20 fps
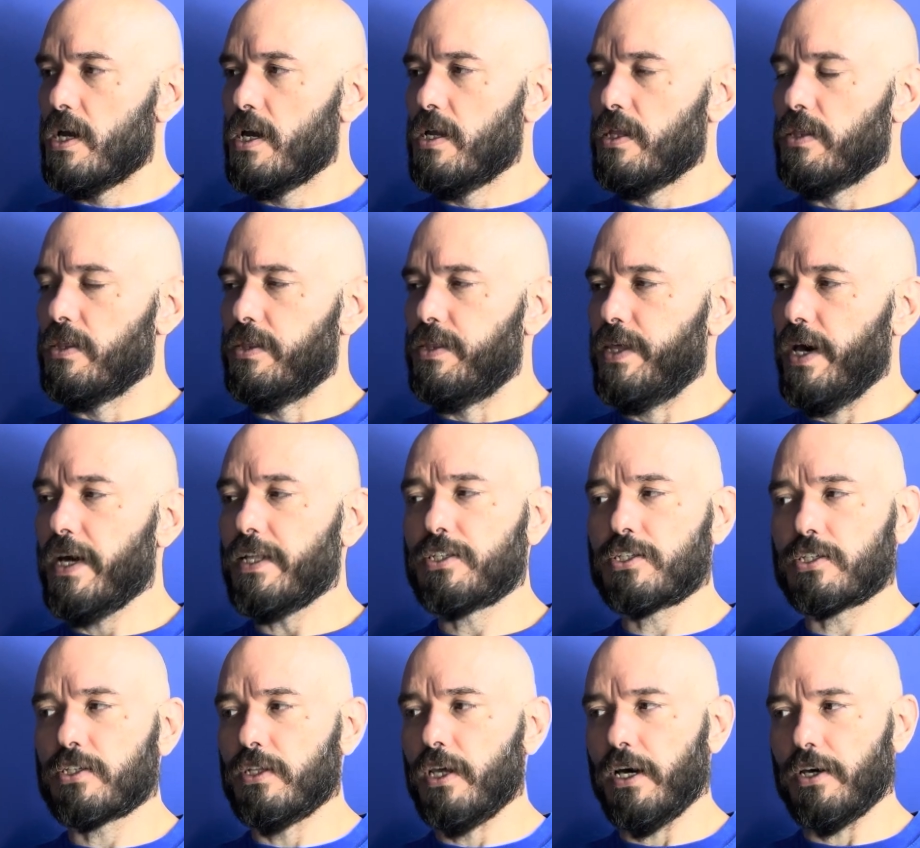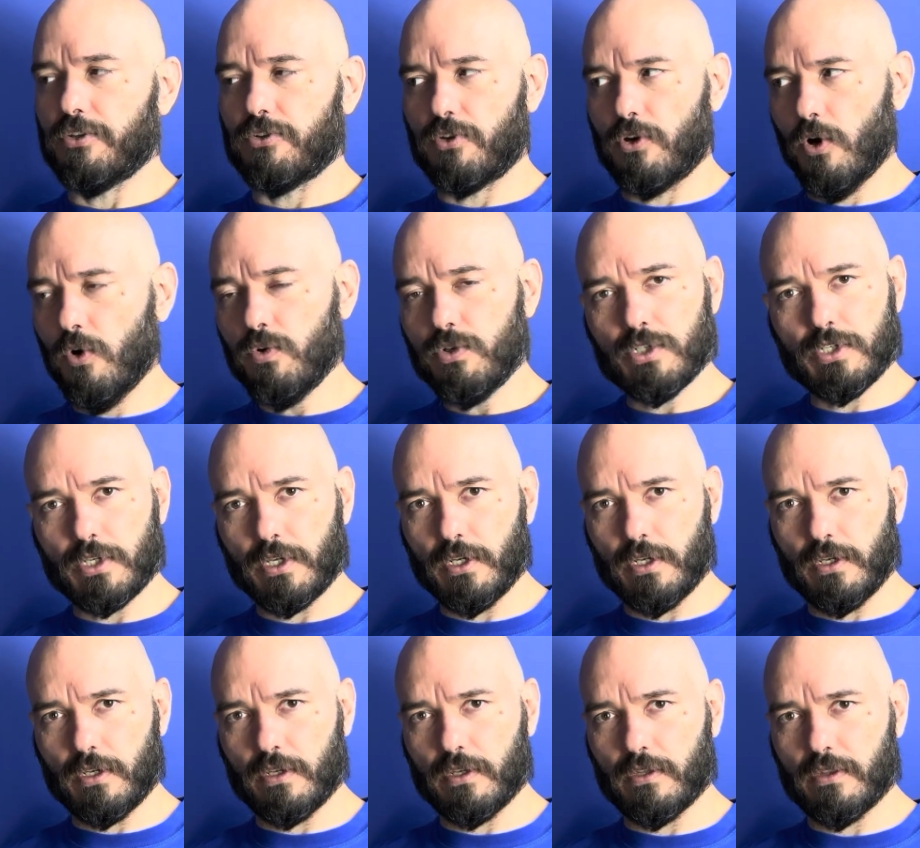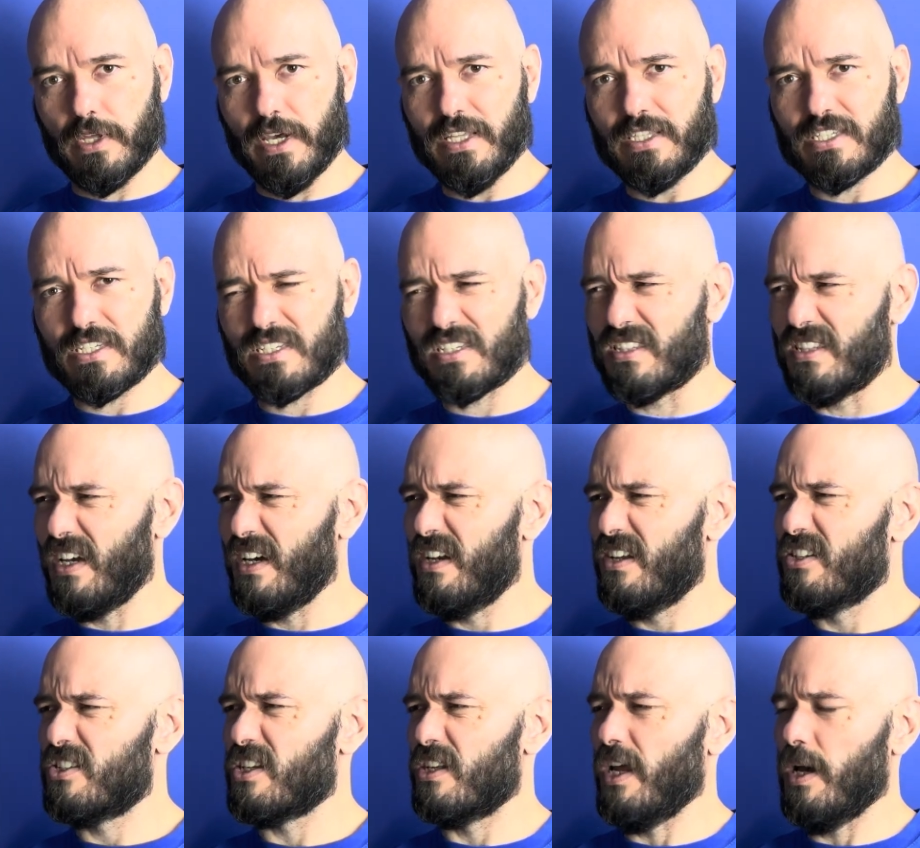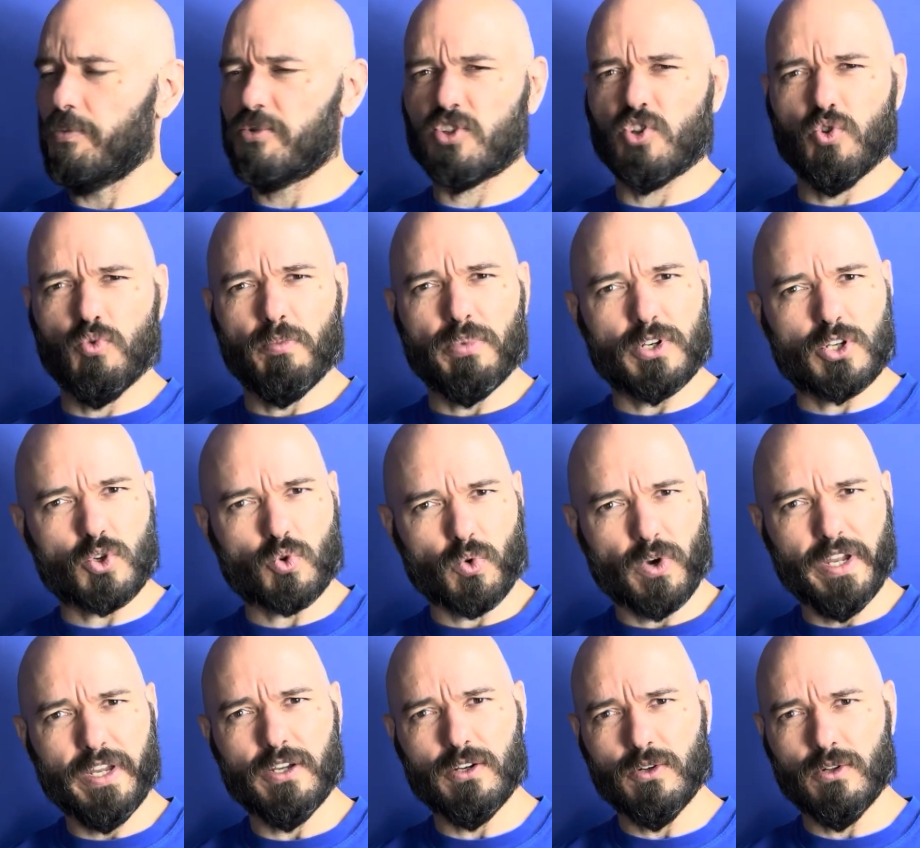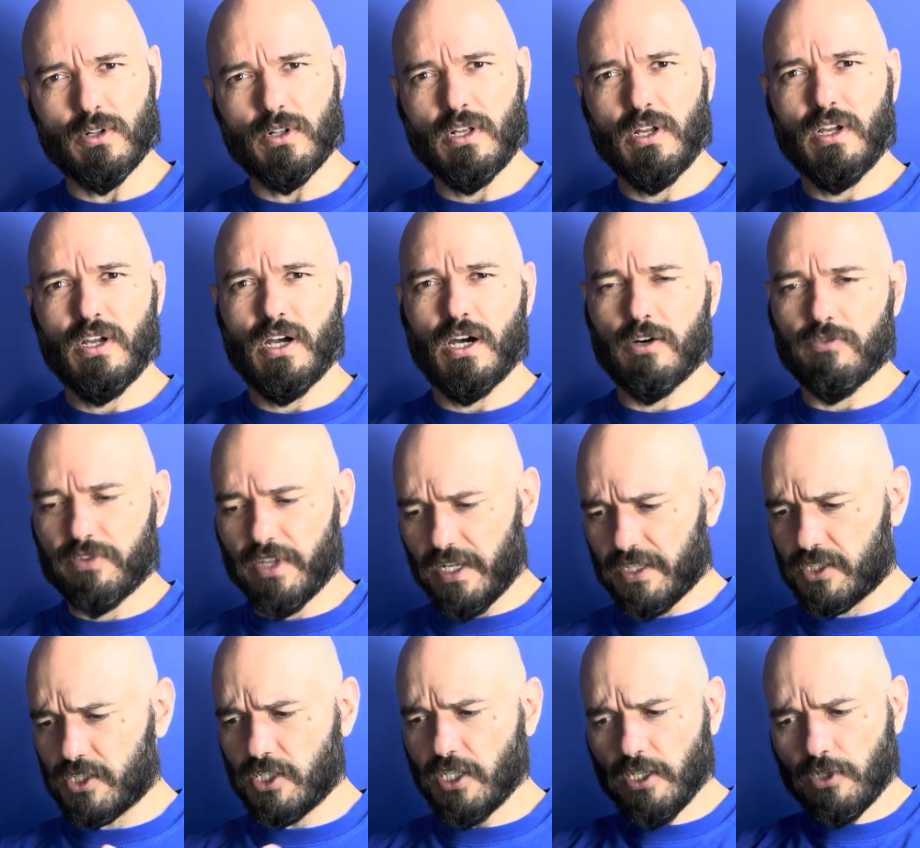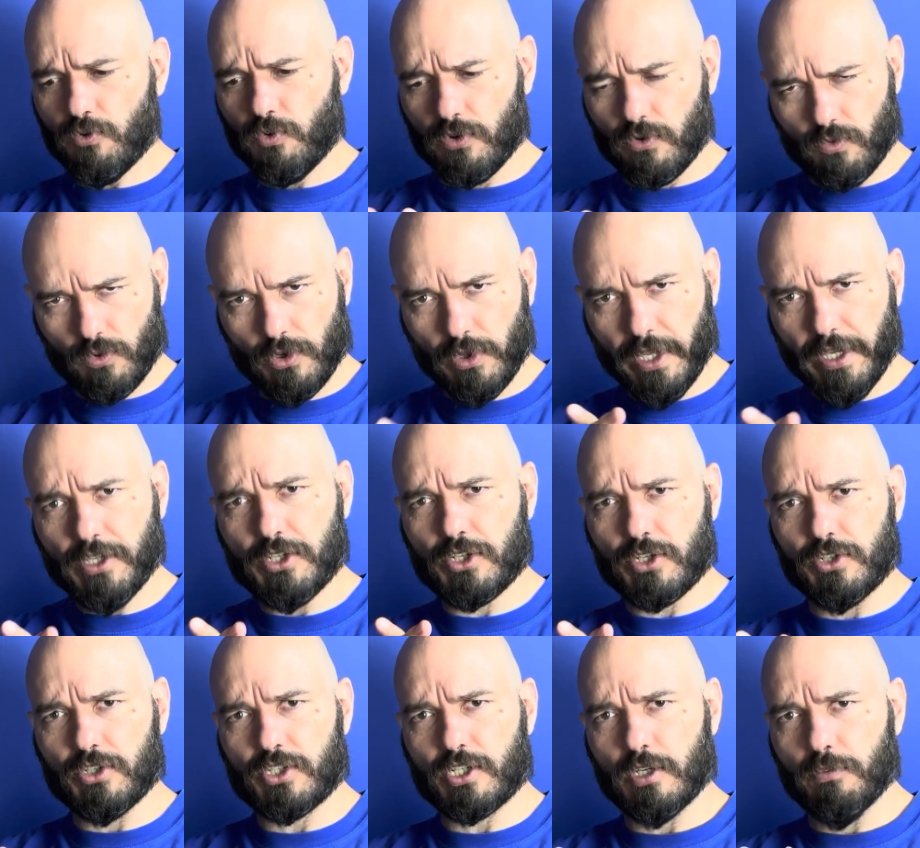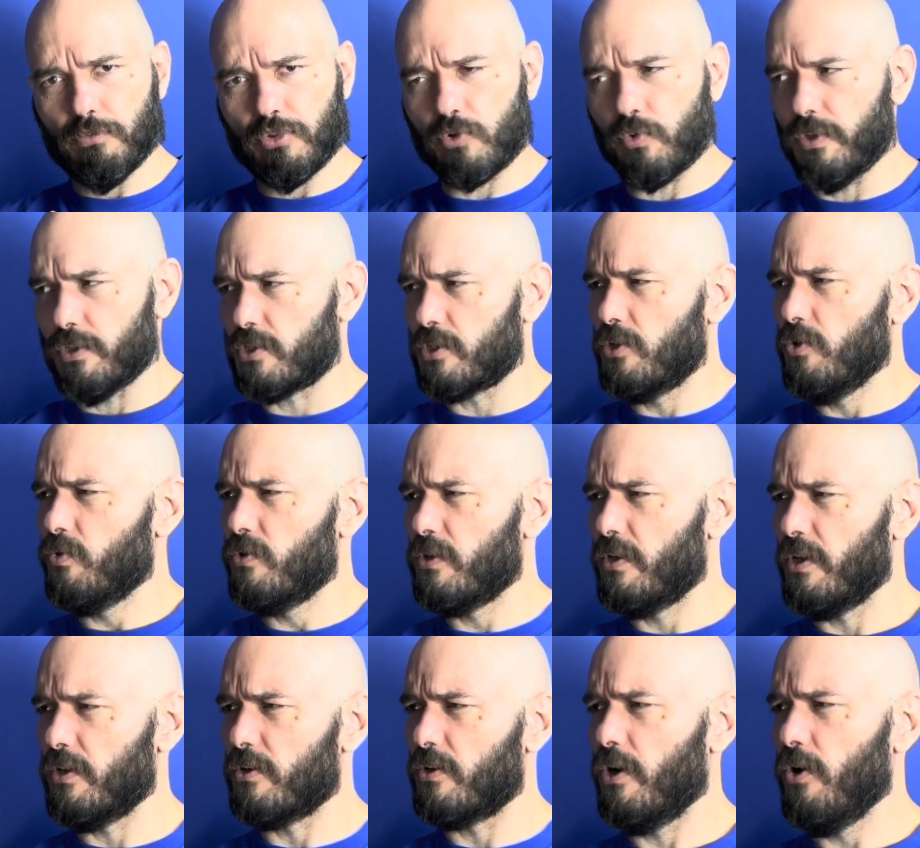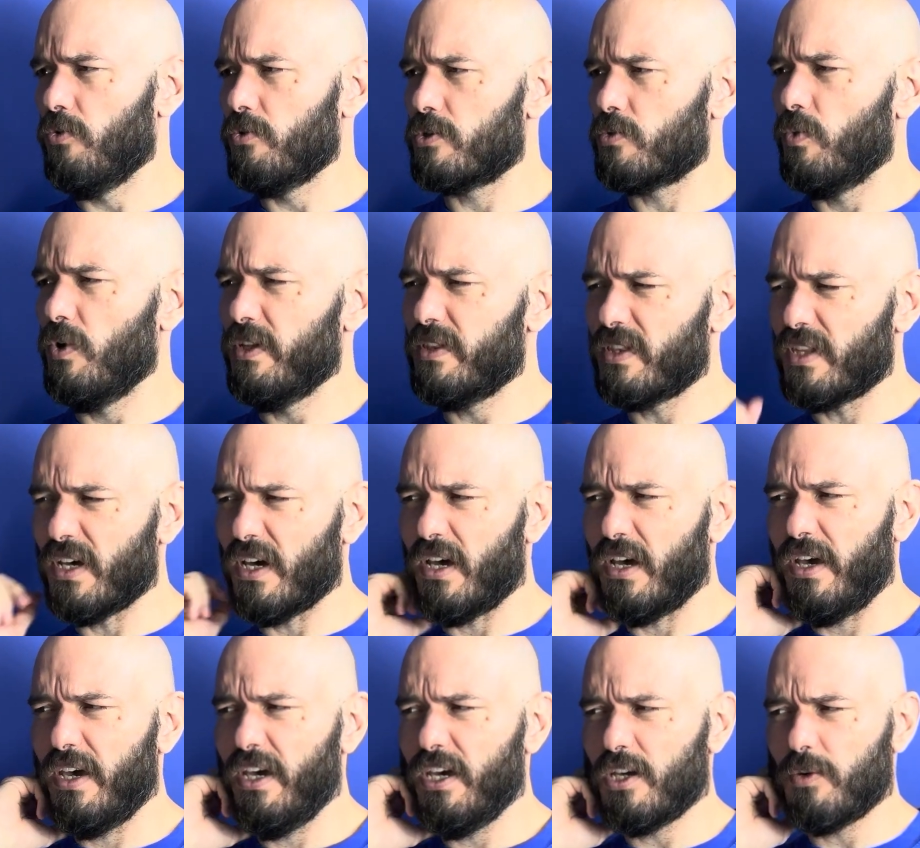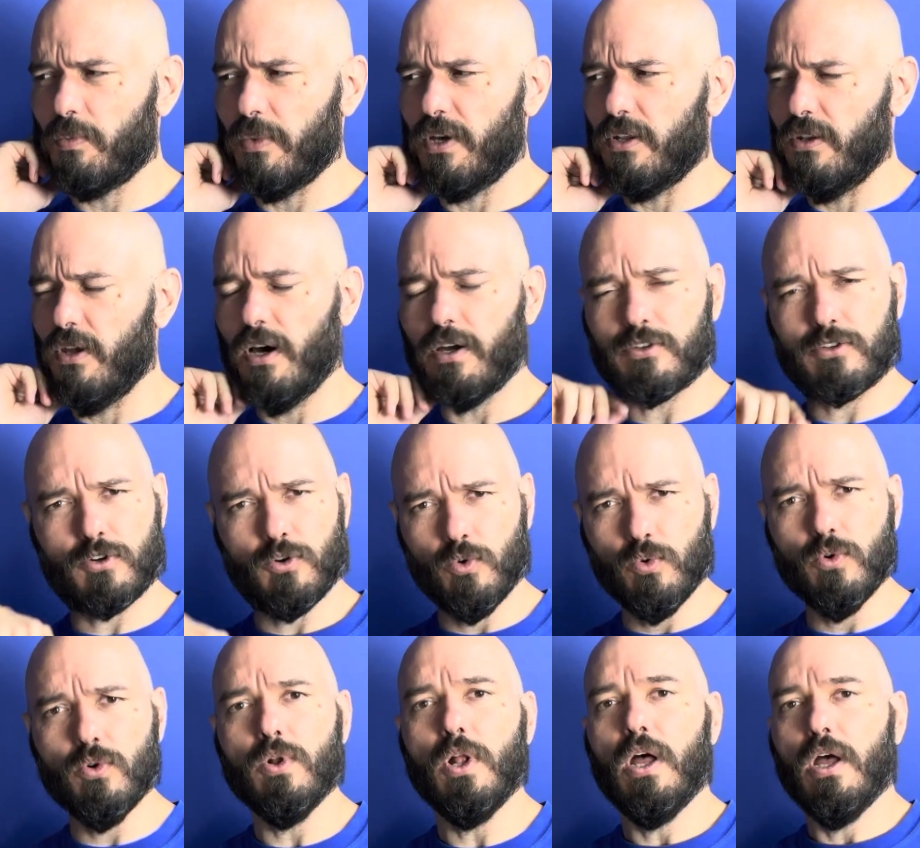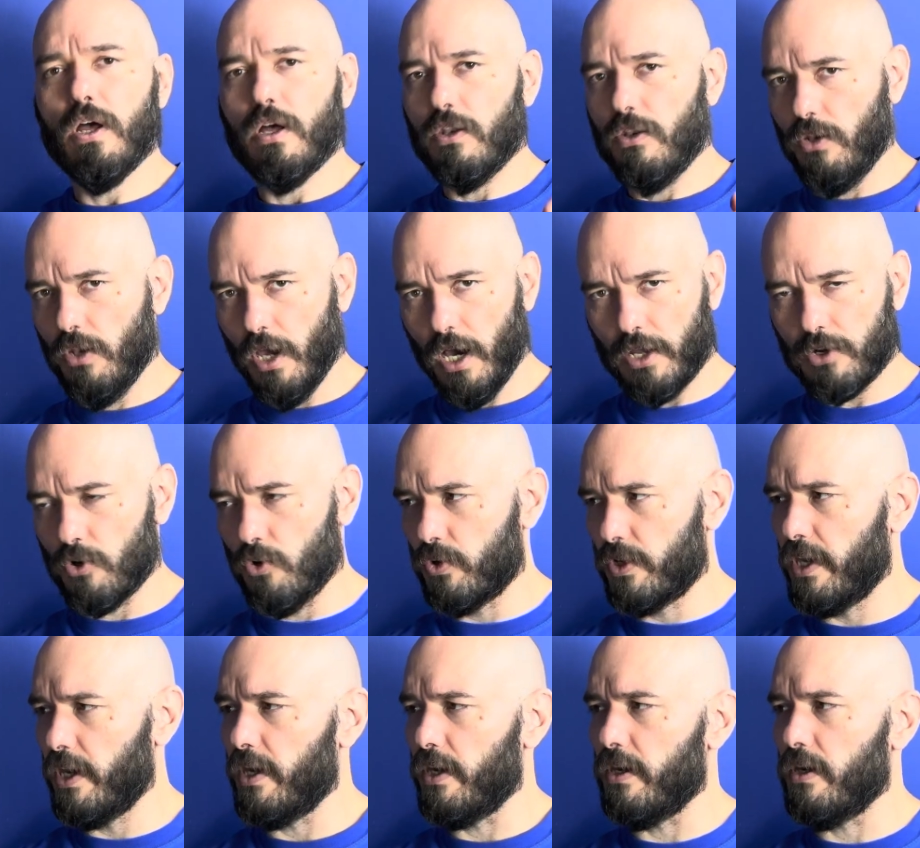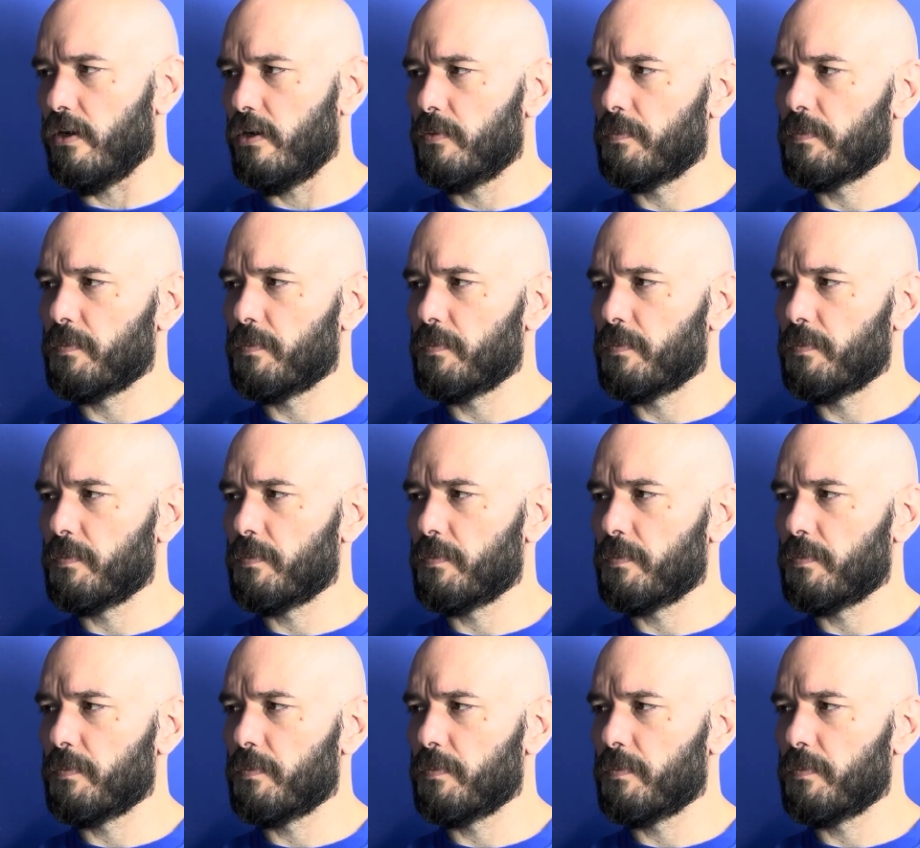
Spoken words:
That's not coaching. That is an absolute betrayal of that sacred relationship between student and coach. What the heck, man? Not cool, not okay.